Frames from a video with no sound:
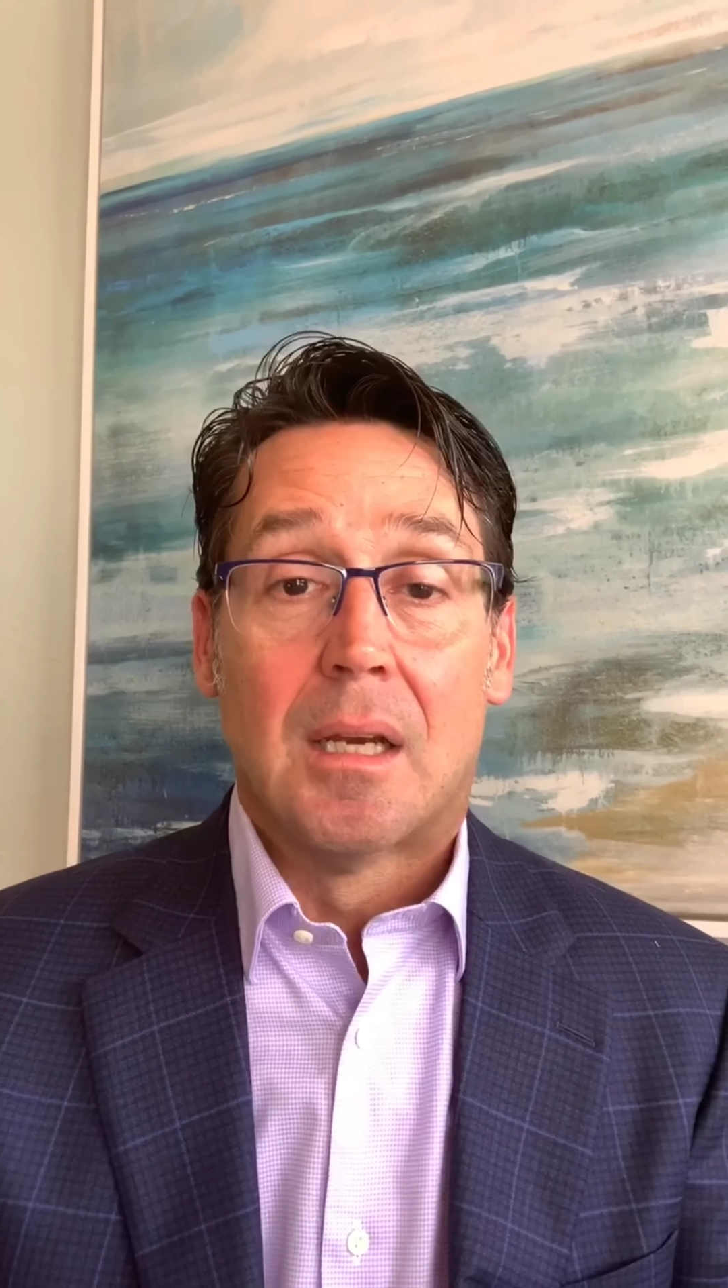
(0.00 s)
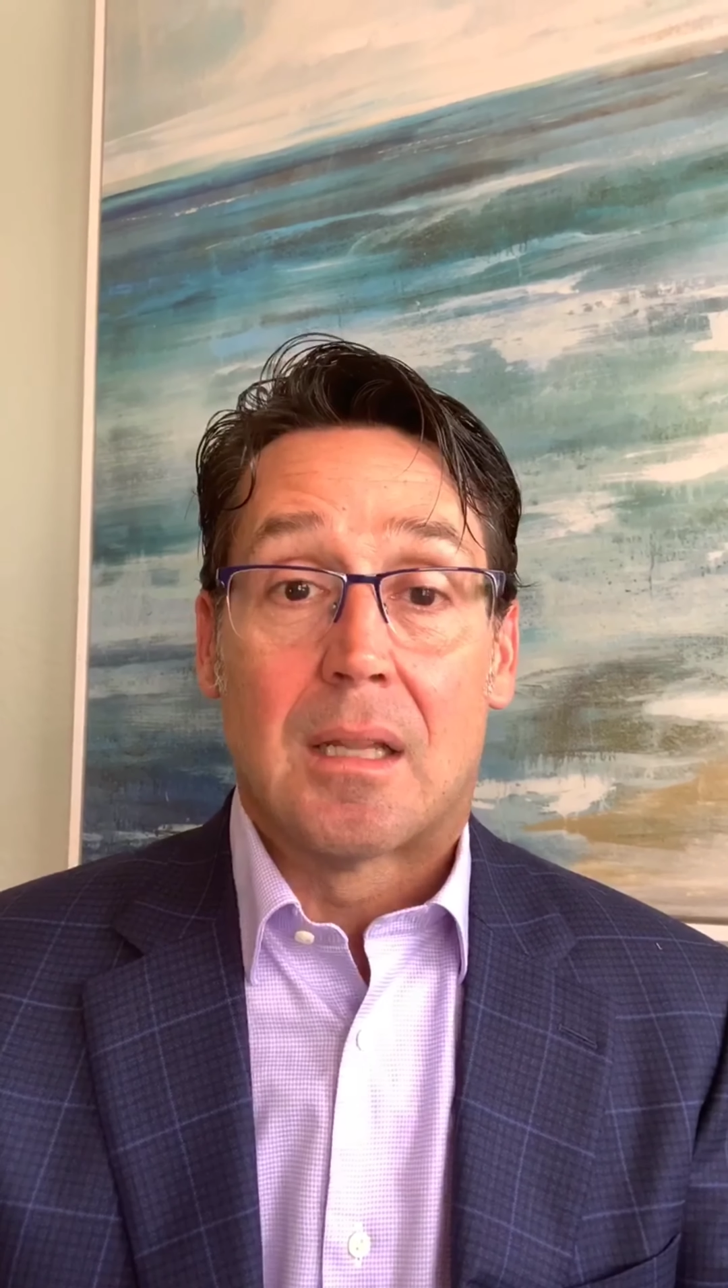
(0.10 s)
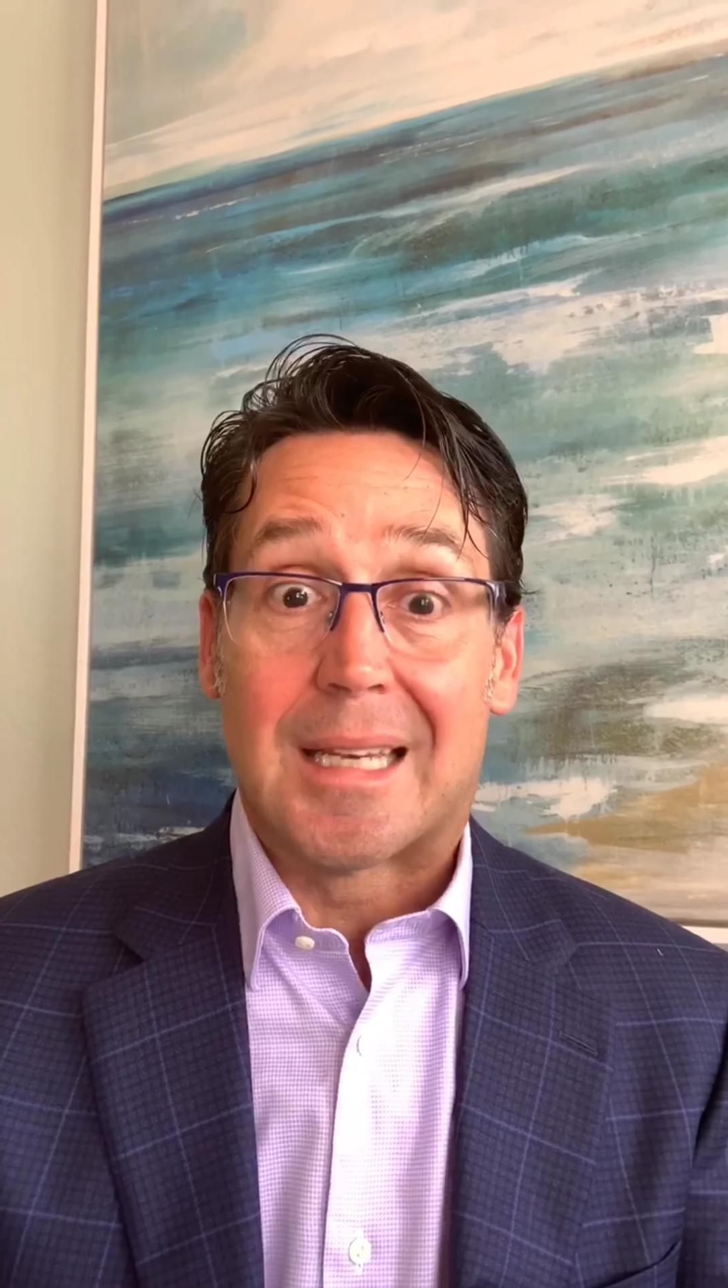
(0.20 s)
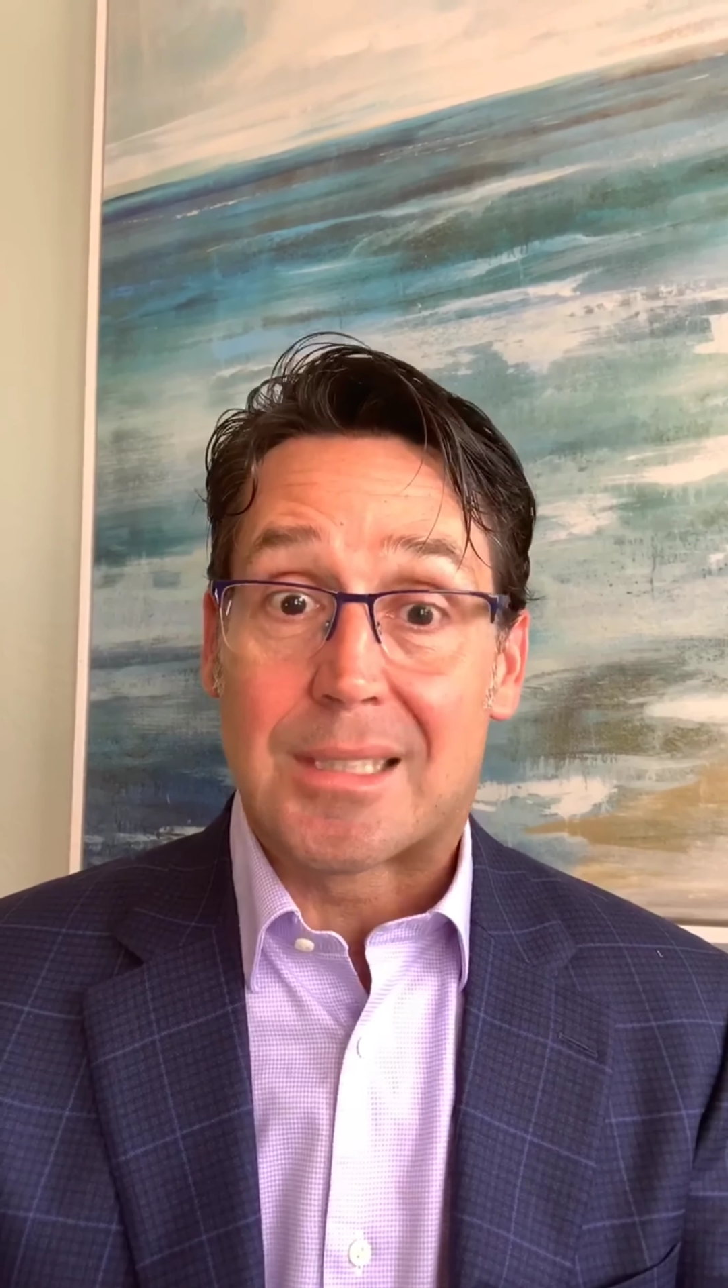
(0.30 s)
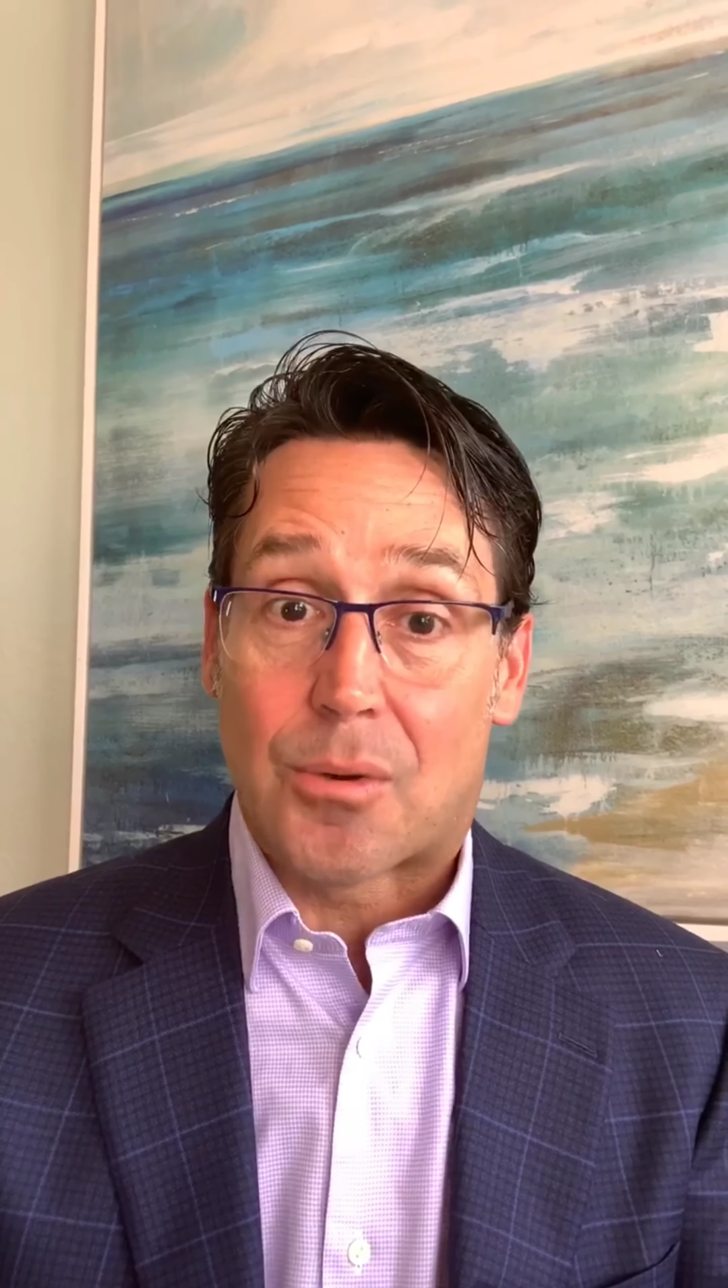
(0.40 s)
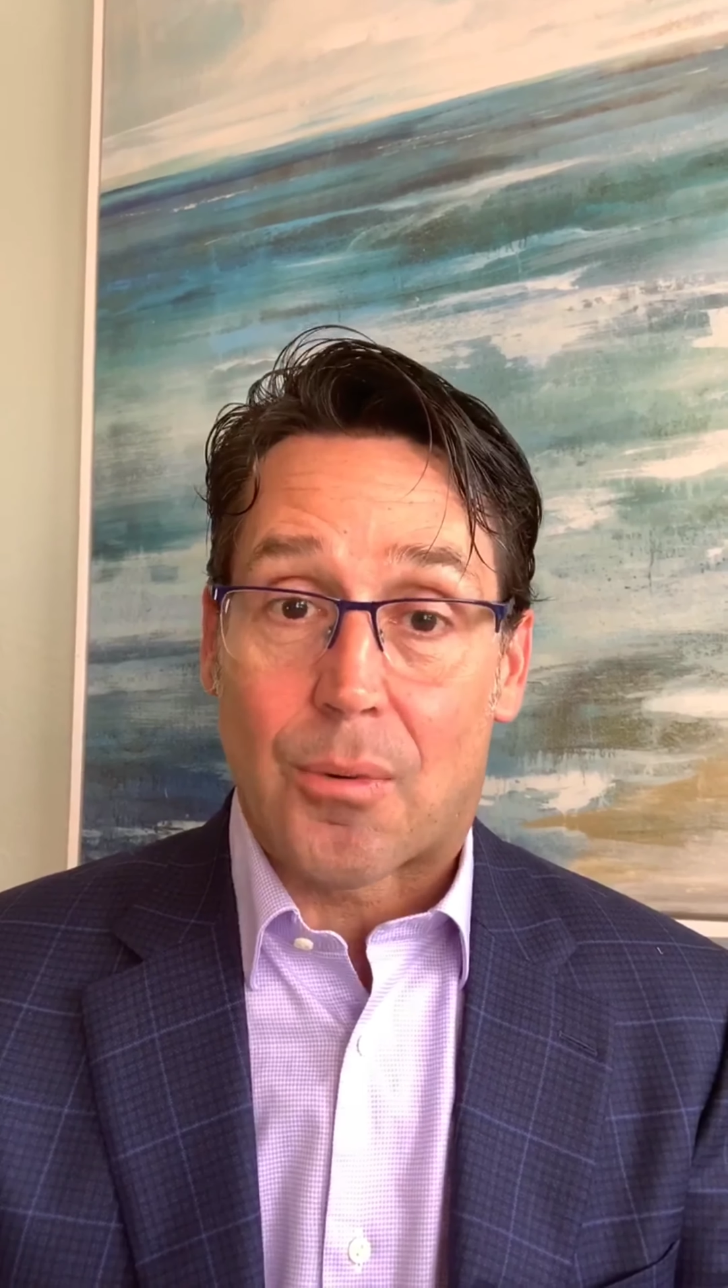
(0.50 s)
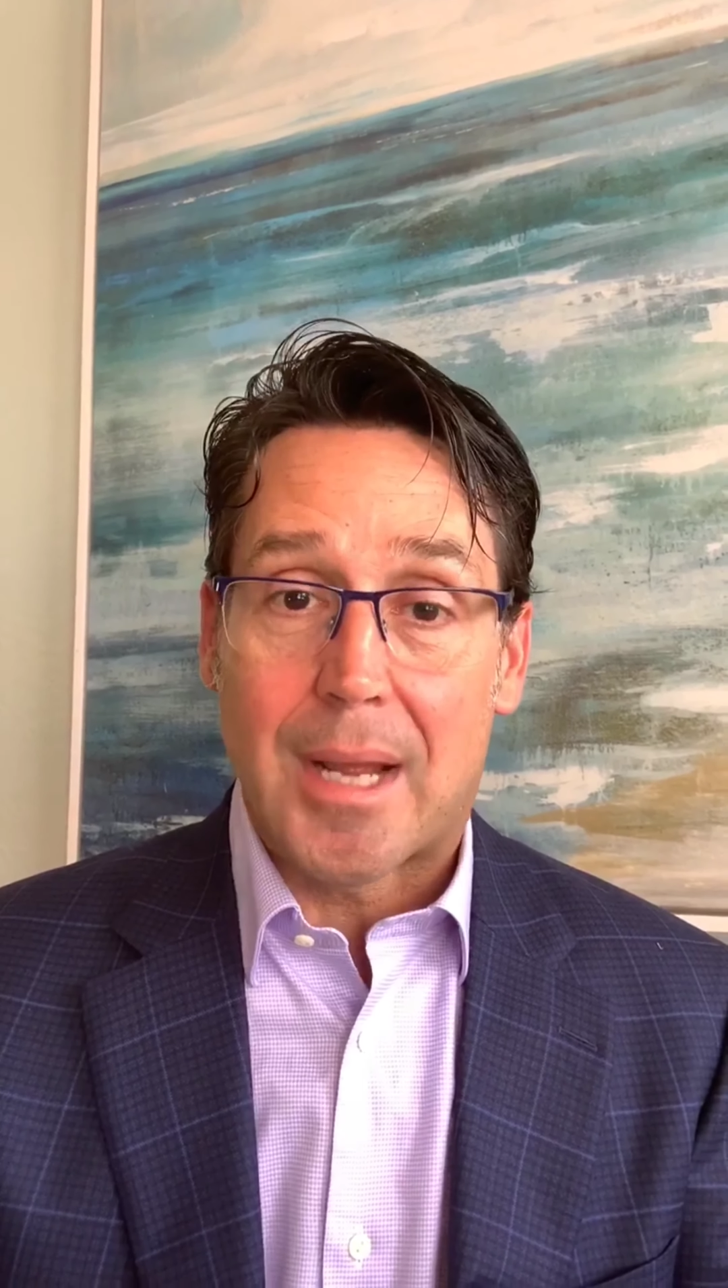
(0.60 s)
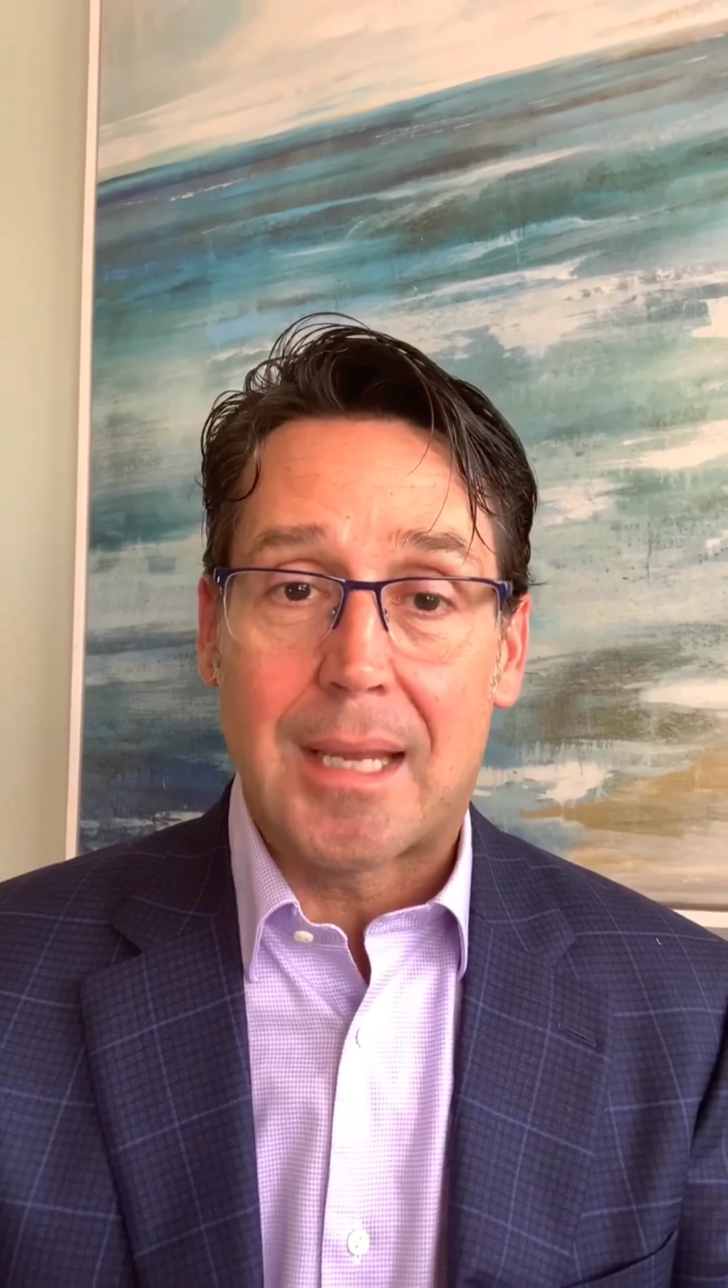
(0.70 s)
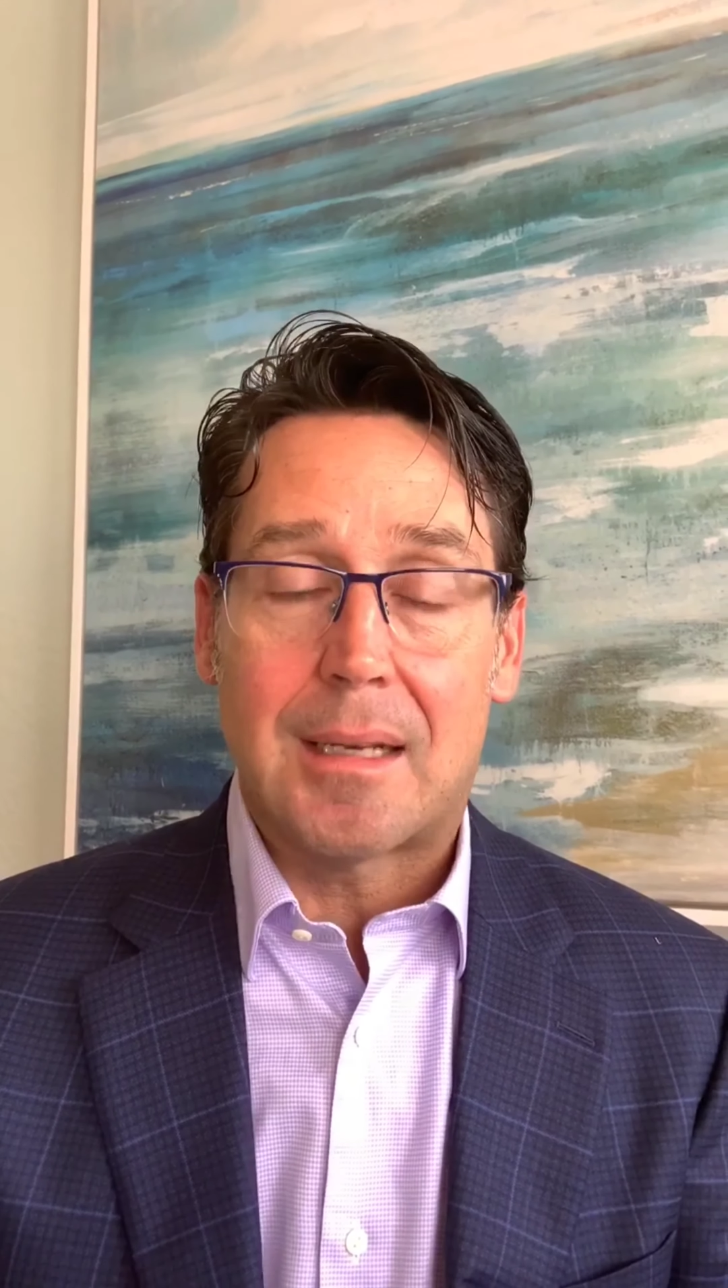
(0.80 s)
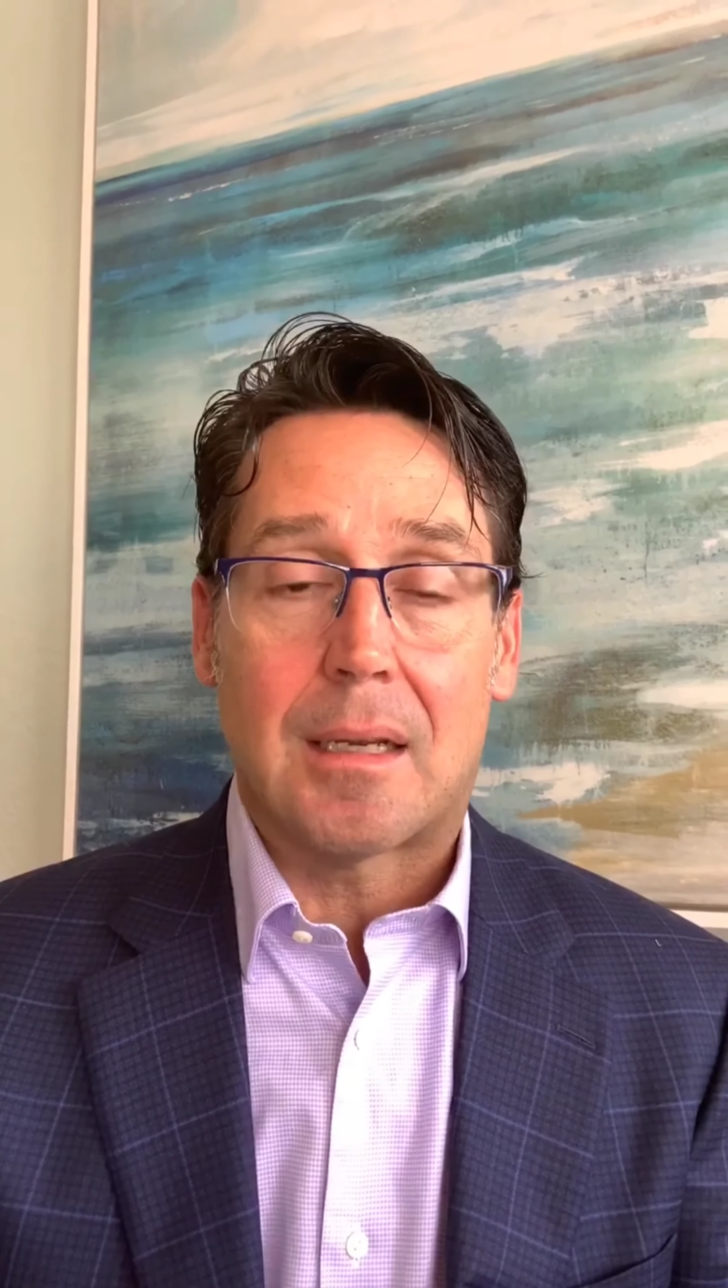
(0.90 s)
That's
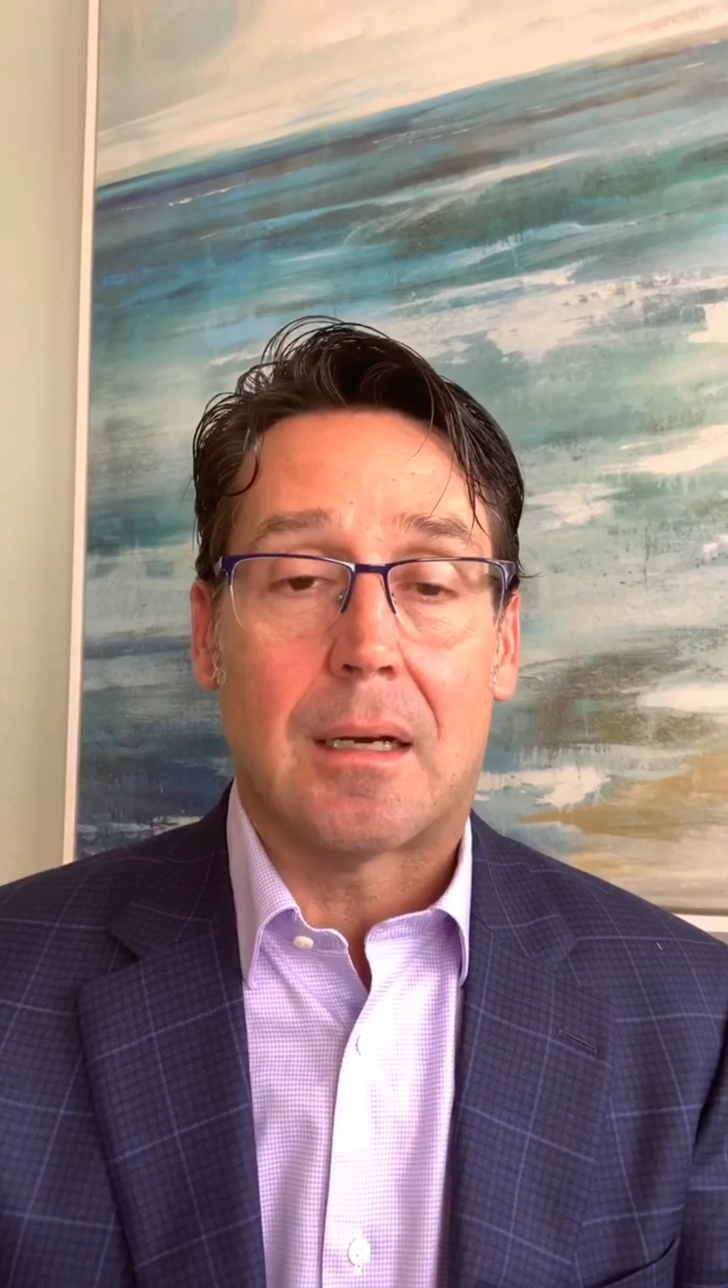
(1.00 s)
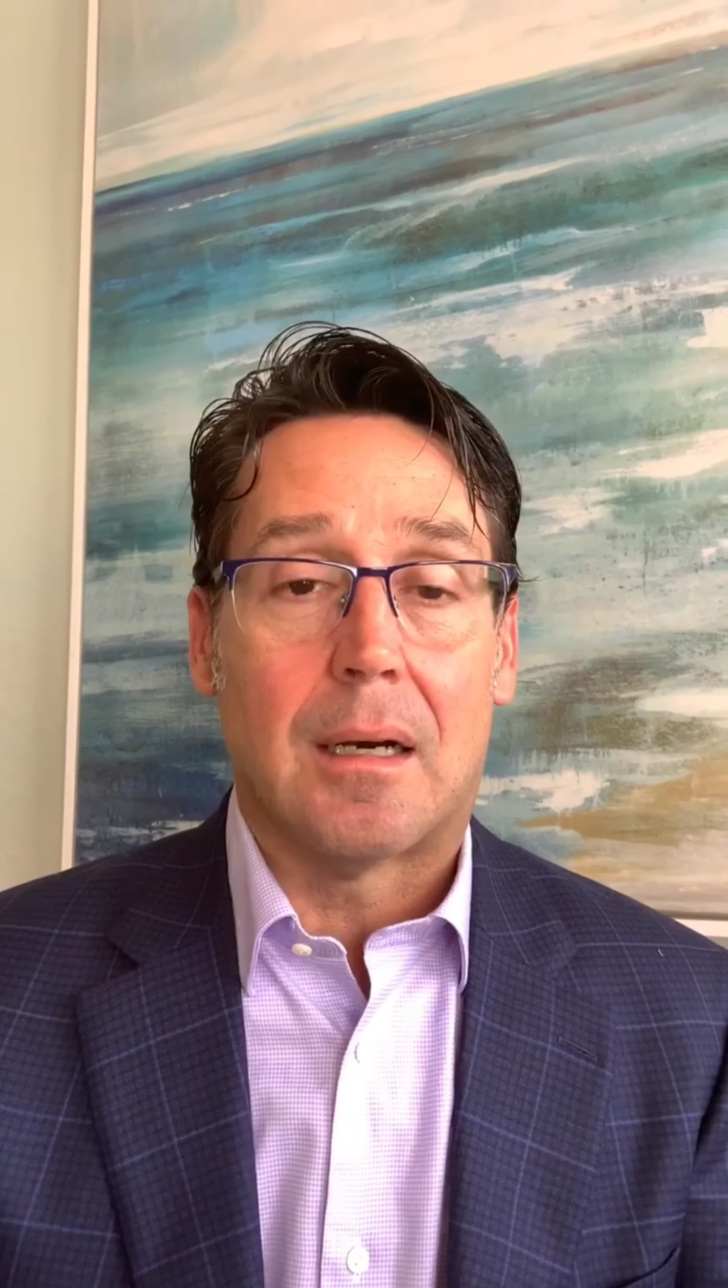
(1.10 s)
great.